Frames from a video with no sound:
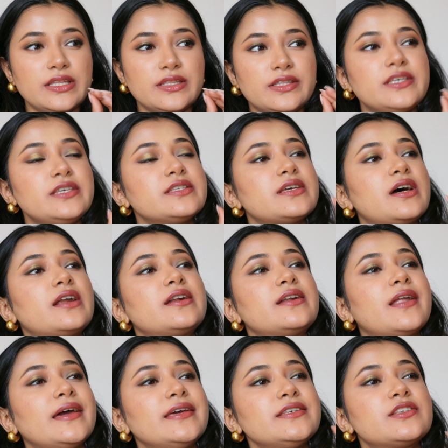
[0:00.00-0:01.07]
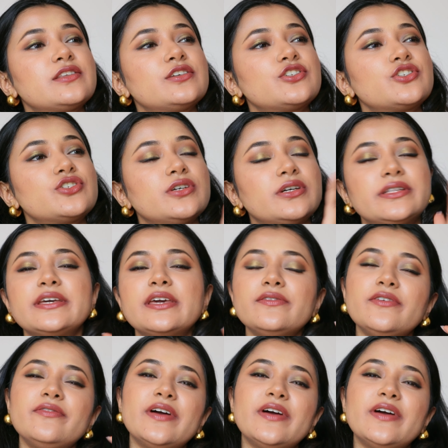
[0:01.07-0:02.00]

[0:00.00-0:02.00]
These are nice sheer. They give a